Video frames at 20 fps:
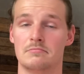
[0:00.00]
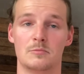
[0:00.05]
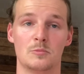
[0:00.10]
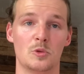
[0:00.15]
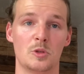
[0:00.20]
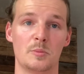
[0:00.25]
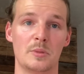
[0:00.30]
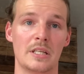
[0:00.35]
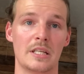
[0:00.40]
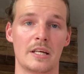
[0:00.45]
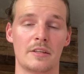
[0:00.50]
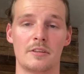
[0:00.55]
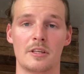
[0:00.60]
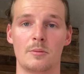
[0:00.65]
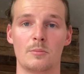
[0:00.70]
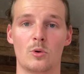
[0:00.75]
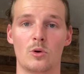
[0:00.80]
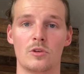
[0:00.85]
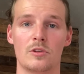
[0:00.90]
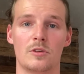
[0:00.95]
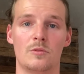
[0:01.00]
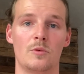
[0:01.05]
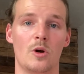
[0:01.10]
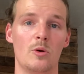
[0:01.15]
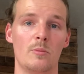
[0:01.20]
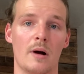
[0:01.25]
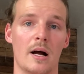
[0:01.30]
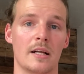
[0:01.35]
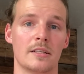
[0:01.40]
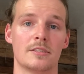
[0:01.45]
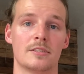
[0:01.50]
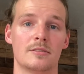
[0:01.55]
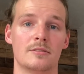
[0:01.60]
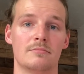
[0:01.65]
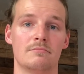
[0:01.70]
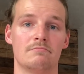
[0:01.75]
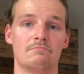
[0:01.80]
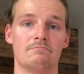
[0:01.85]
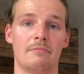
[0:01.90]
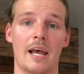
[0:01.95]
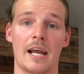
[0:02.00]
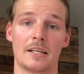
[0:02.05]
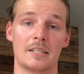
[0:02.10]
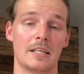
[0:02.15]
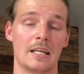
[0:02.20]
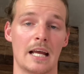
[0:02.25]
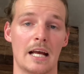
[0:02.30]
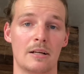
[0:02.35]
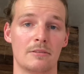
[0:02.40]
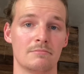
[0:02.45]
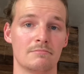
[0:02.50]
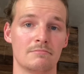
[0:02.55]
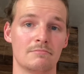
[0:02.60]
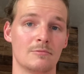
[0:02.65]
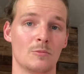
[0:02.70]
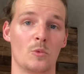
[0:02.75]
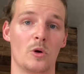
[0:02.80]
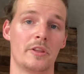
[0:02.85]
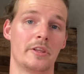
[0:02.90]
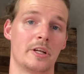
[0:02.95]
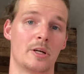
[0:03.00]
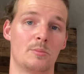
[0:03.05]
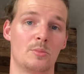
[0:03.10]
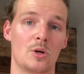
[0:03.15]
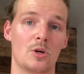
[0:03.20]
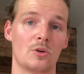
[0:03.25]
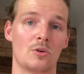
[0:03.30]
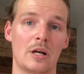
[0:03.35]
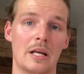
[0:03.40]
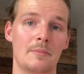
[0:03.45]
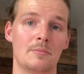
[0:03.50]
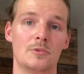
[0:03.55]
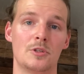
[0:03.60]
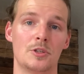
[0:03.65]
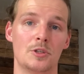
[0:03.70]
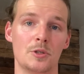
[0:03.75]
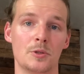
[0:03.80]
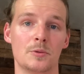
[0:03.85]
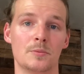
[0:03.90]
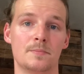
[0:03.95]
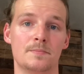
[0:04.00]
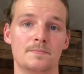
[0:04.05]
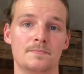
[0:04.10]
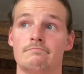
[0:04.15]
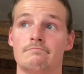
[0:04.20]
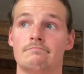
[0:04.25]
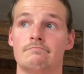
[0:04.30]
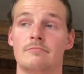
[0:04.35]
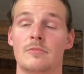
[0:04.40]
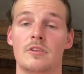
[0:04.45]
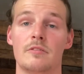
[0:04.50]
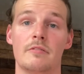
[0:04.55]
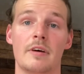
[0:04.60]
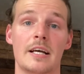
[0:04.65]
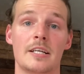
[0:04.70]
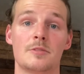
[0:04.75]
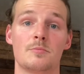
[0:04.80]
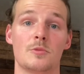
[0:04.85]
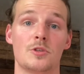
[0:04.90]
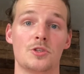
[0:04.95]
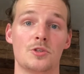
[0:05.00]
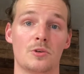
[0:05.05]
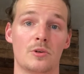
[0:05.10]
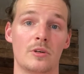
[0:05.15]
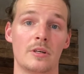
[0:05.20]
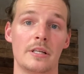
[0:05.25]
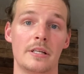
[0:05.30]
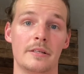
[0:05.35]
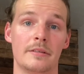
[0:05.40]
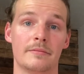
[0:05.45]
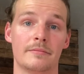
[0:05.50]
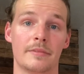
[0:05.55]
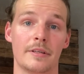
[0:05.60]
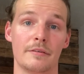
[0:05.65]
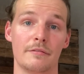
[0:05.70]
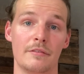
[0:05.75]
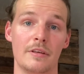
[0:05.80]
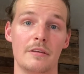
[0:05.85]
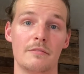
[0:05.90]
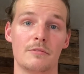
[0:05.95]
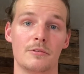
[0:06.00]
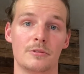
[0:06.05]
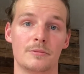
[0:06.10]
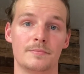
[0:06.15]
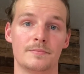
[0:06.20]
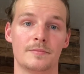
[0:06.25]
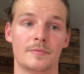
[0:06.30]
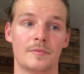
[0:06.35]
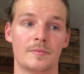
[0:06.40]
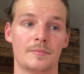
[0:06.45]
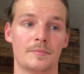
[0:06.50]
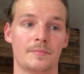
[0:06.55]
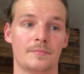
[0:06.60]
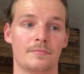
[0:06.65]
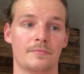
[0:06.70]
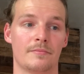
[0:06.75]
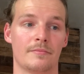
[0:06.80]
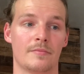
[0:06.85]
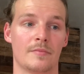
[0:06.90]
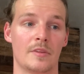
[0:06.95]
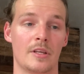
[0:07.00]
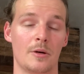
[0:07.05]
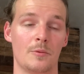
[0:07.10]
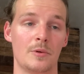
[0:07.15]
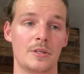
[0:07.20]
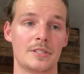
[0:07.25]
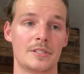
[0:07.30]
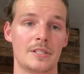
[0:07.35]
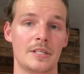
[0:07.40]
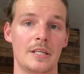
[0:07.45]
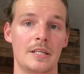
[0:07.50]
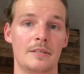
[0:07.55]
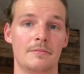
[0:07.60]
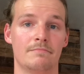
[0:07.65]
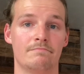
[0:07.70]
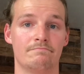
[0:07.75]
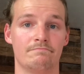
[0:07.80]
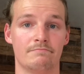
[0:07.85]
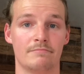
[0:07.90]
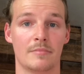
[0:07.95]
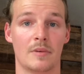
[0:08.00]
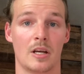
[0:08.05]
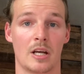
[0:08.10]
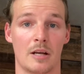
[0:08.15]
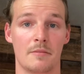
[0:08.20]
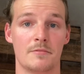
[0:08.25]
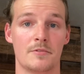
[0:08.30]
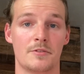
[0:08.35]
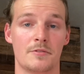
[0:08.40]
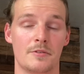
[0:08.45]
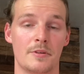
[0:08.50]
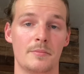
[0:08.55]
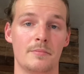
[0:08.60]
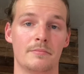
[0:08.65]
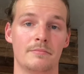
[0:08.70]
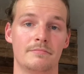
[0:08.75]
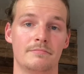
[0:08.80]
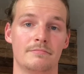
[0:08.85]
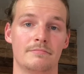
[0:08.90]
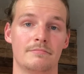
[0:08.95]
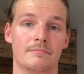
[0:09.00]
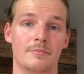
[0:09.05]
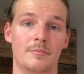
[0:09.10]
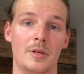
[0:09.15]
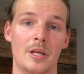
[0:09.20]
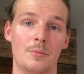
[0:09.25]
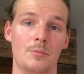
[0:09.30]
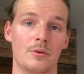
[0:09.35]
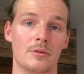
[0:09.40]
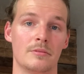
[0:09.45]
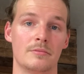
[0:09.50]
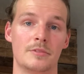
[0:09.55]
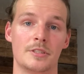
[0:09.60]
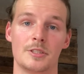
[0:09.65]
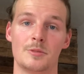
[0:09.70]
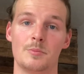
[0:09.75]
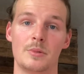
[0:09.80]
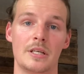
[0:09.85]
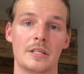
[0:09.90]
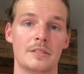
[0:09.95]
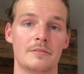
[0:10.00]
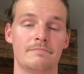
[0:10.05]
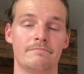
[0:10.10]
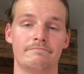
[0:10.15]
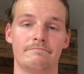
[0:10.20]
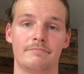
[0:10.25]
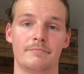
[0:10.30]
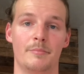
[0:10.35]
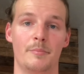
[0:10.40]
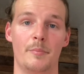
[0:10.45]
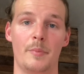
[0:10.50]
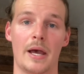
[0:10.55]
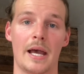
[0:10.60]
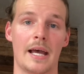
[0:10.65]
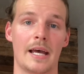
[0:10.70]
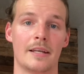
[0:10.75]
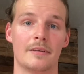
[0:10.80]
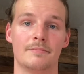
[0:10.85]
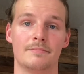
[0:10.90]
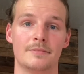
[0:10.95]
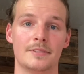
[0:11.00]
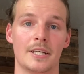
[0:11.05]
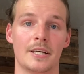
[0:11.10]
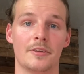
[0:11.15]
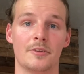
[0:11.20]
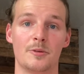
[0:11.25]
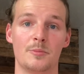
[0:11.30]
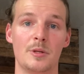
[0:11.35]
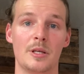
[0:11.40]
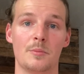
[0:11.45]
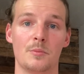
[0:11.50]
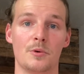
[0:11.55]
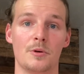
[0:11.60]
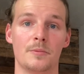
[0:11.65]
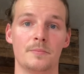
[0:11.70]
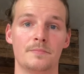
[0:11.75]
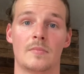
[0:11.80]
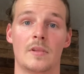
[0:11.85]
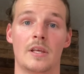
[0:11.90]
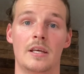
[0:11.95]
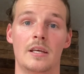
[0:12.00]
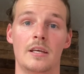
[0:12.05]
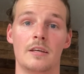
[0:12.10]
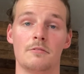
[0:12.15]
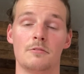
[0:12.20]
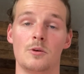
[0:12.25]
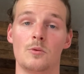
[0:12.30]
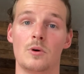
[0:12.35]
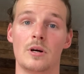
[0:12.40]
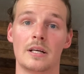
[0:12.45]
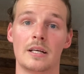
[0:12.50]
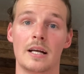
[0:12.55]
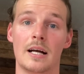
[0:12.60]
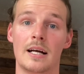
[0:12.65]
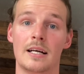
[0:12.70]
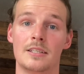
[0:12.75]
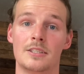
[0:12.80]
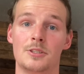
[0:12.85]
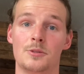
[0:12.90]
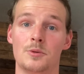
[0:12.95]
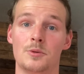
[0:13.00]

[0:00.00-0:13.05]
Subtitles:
would be nothing more than robots acting out what they're programmed to do. The vast majority of evil that we see comes from people just being bad to other people. If we want God to